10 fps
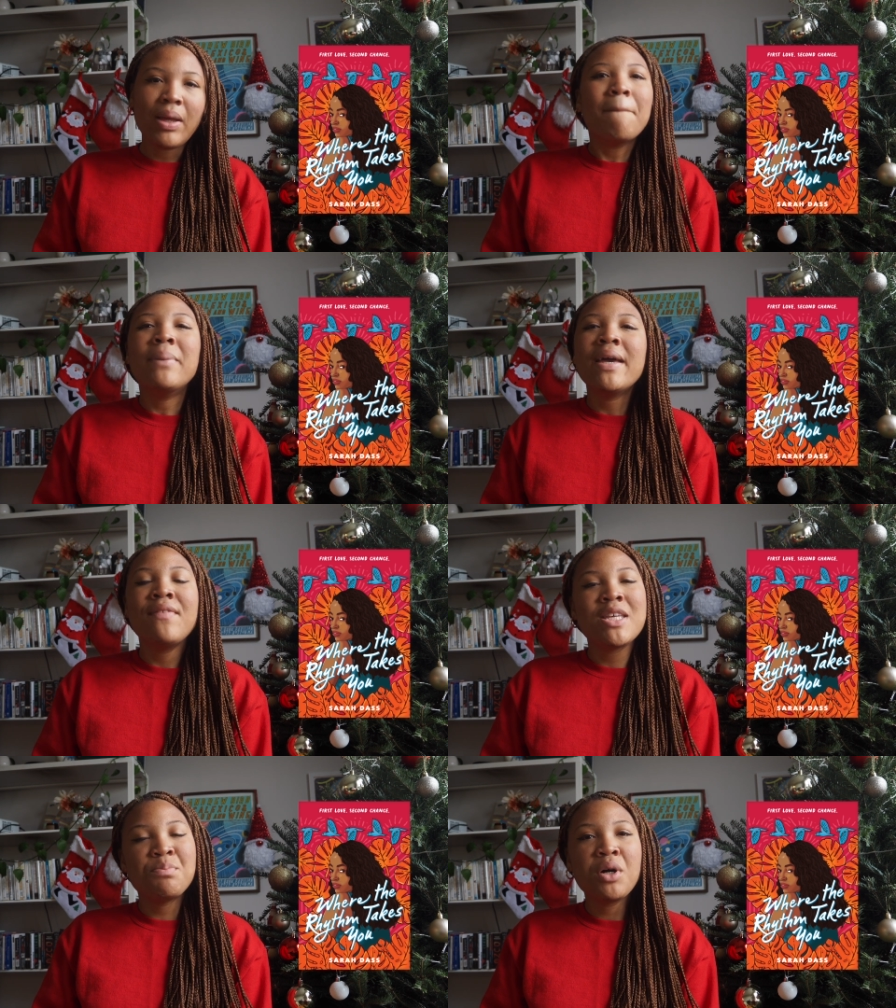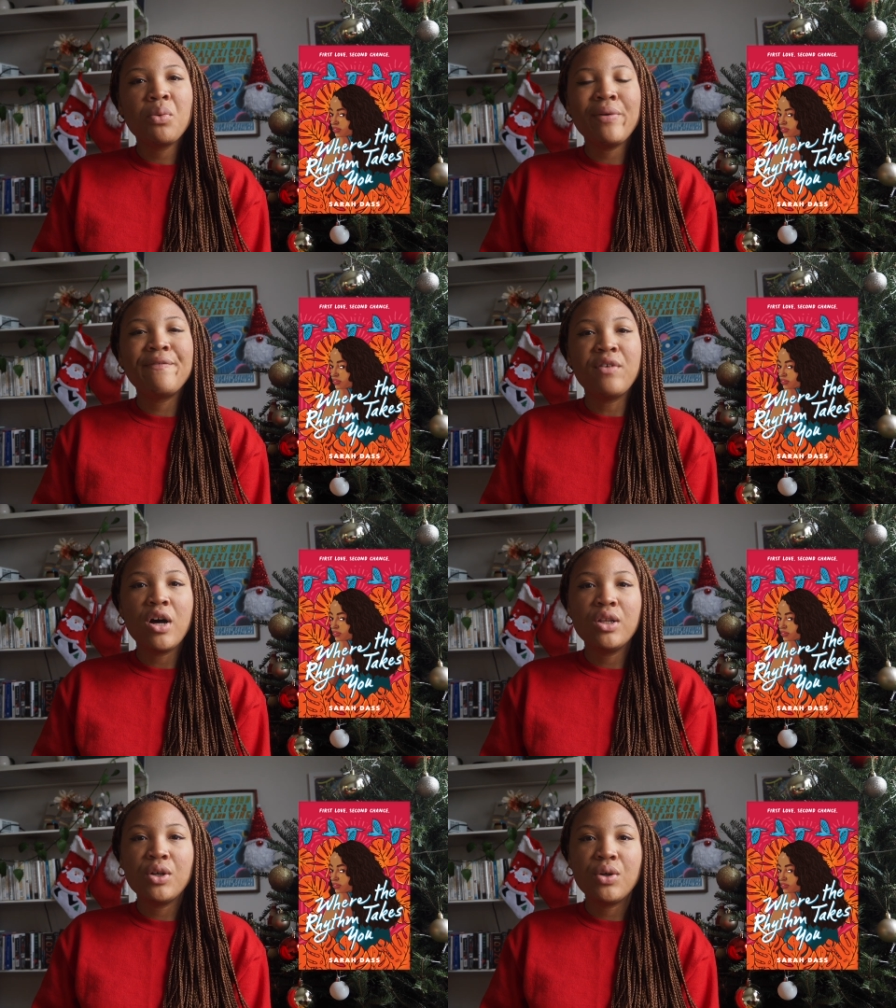But in this book, we
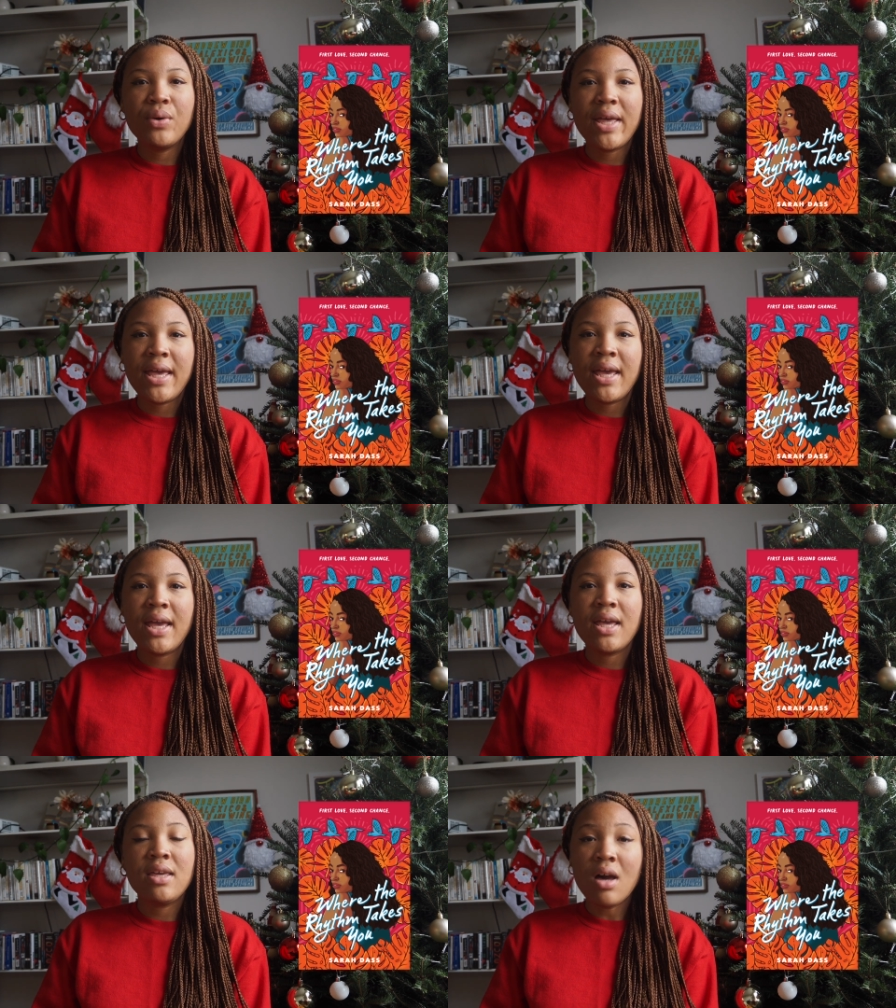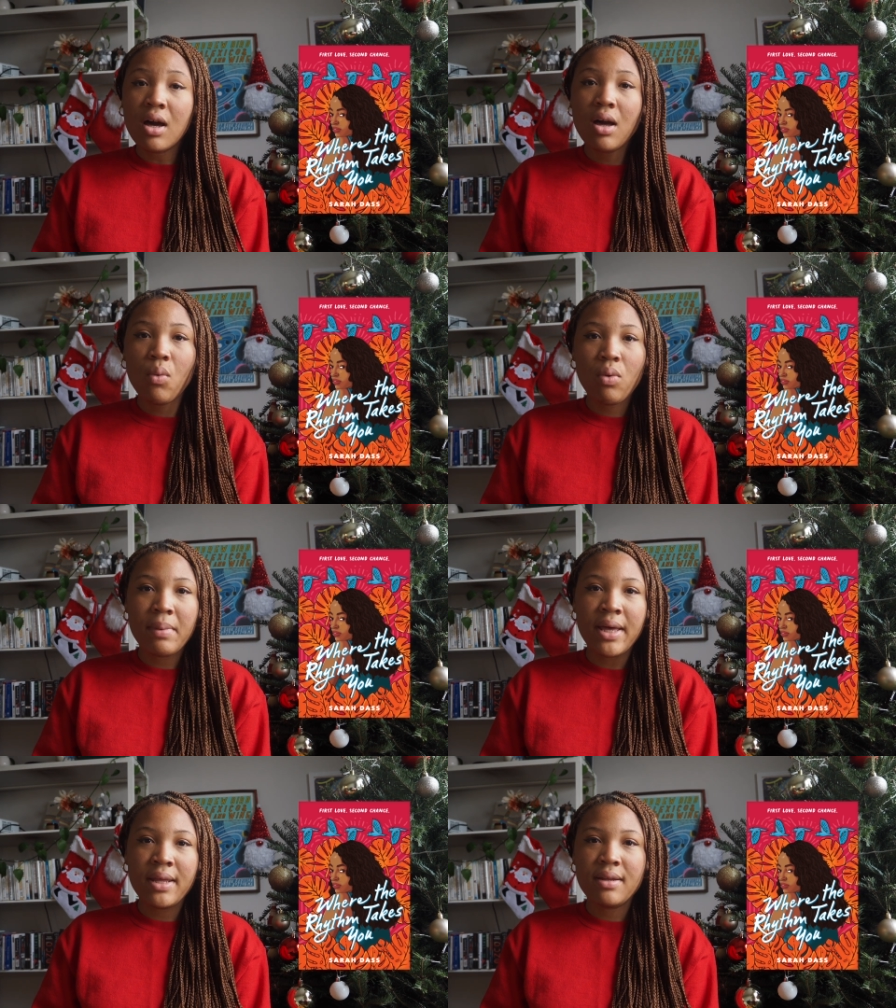follow a young
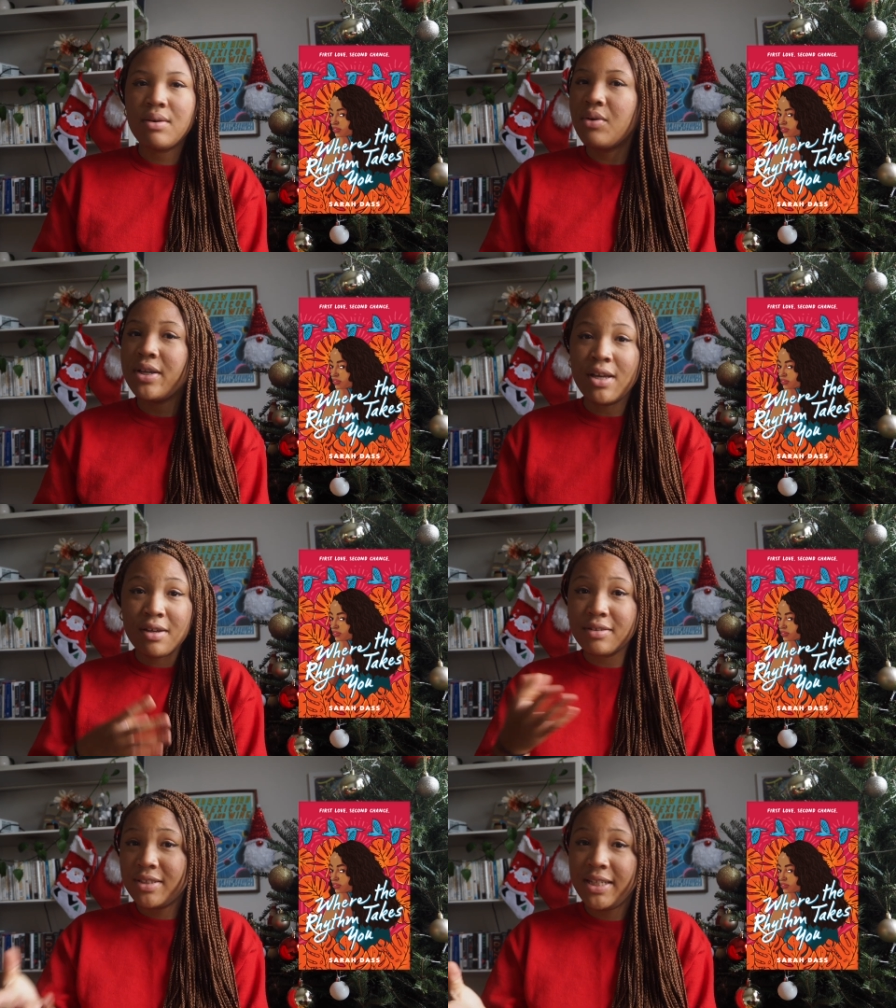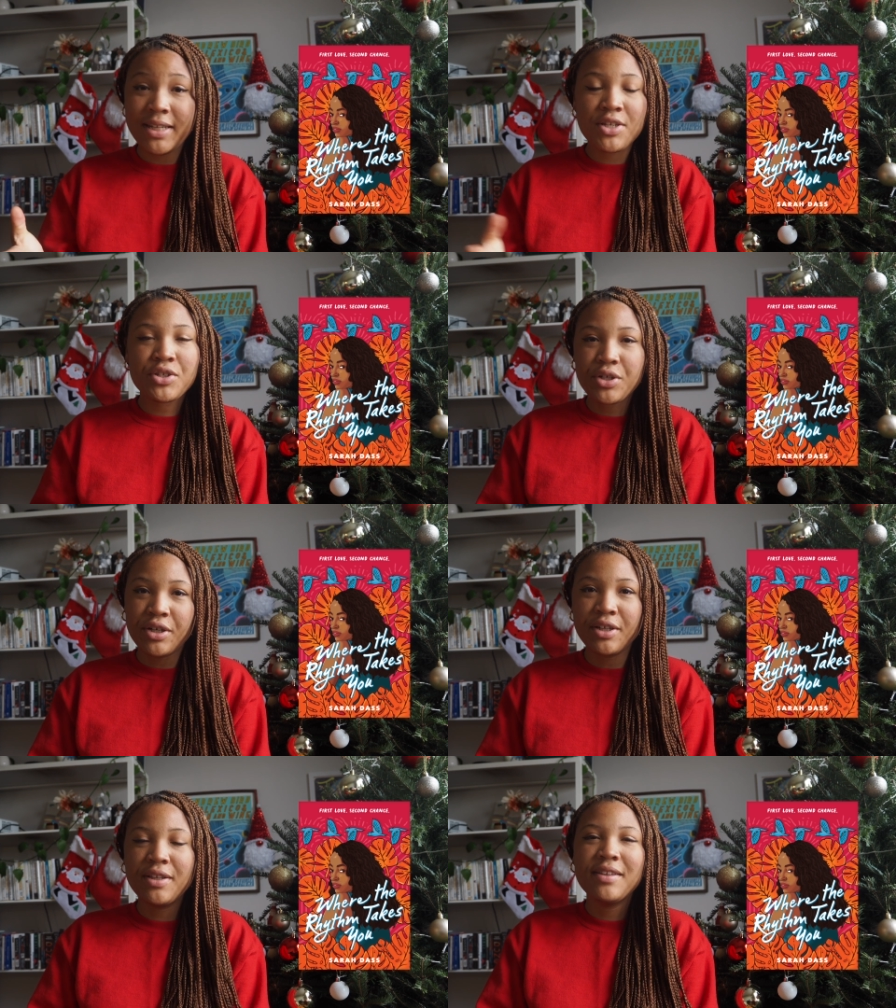woman or a young teenage
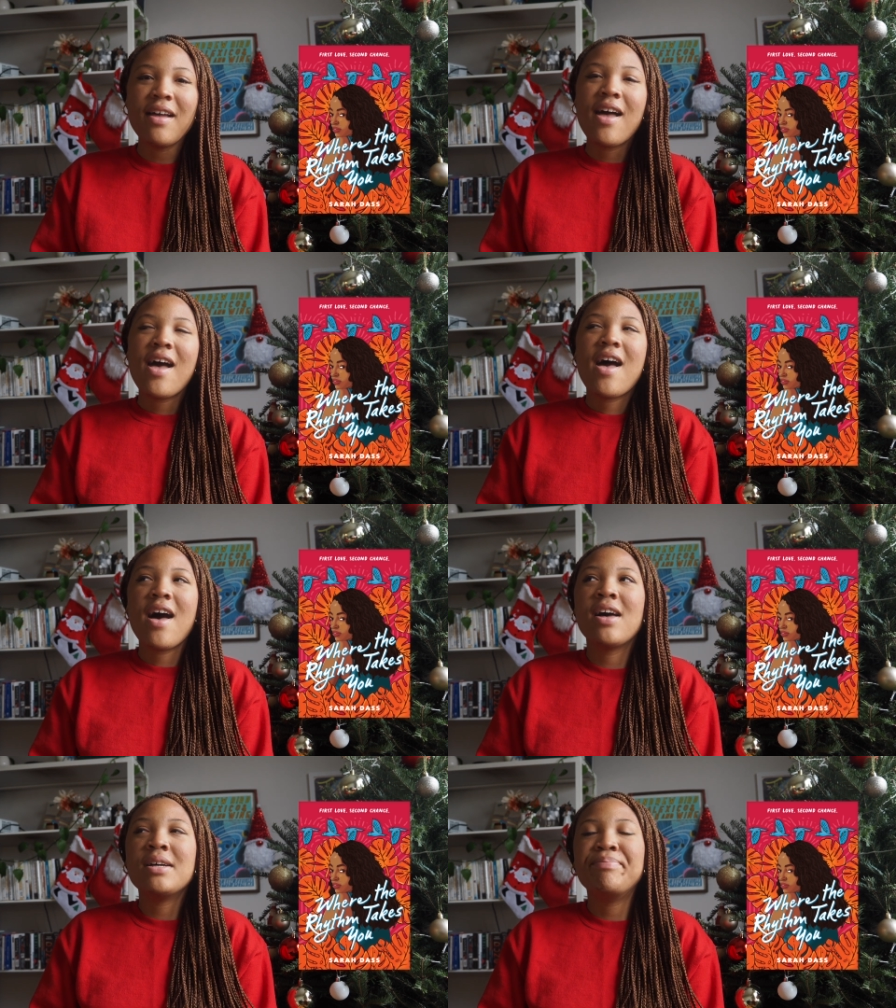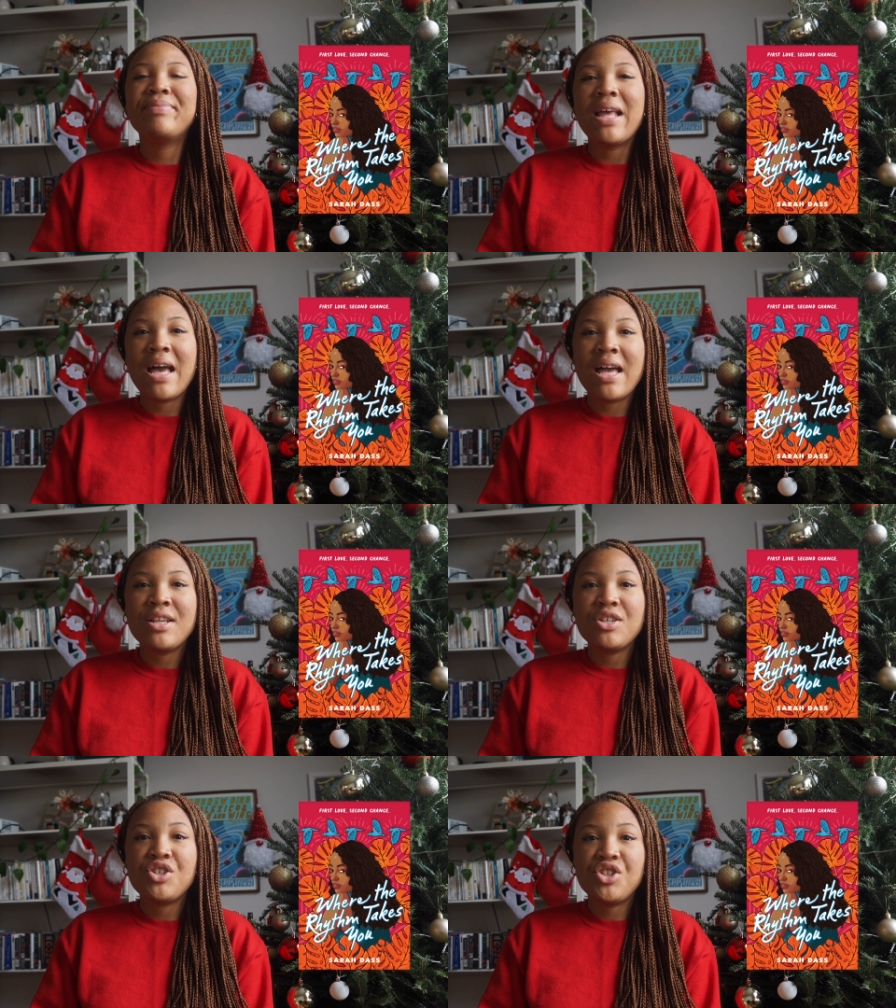girl,
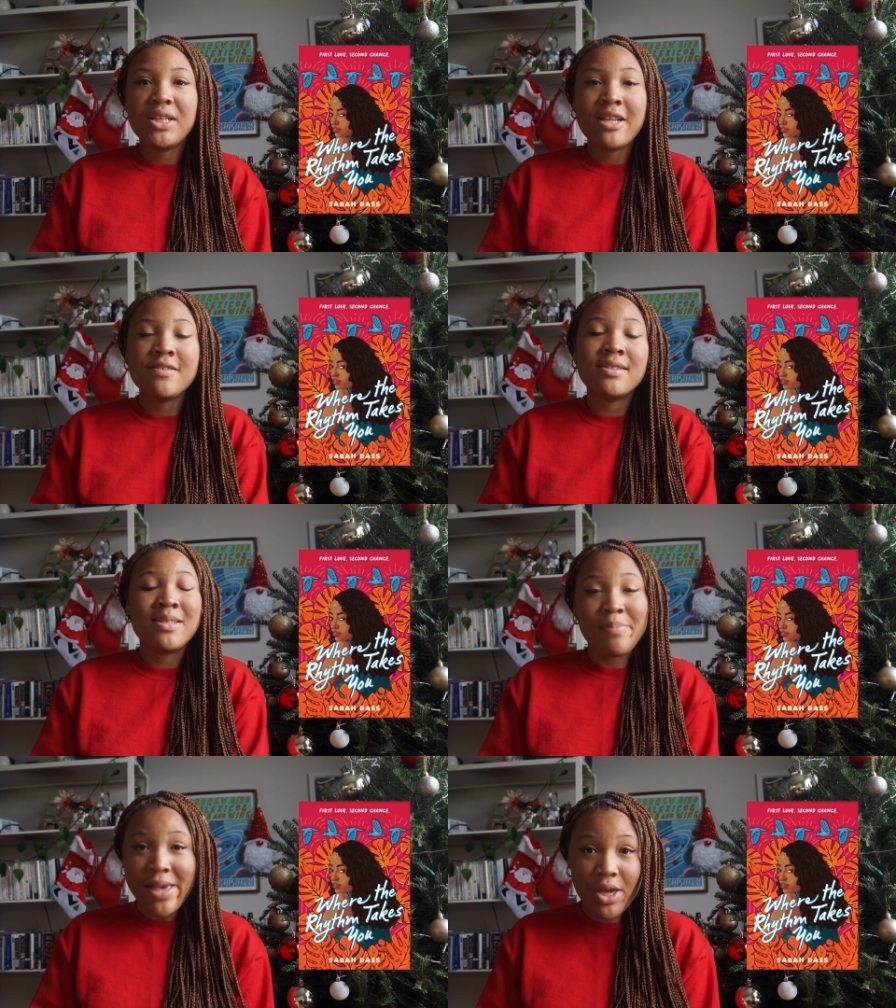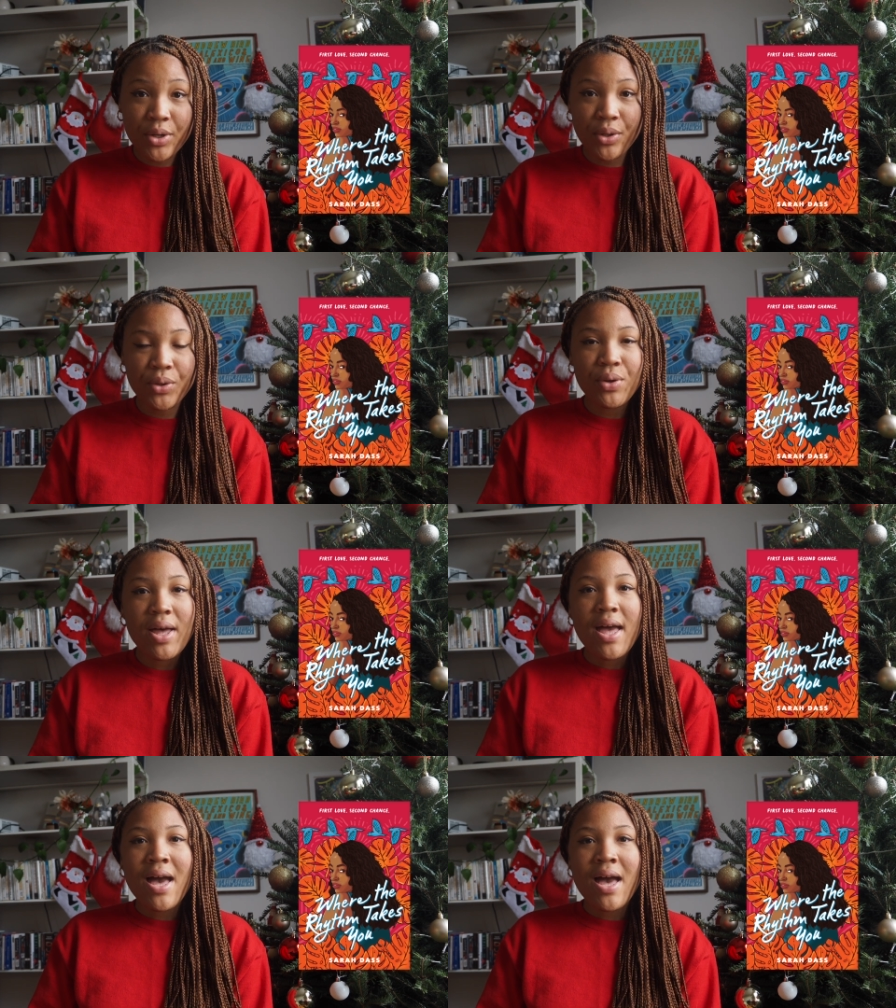and she lives in Tobago.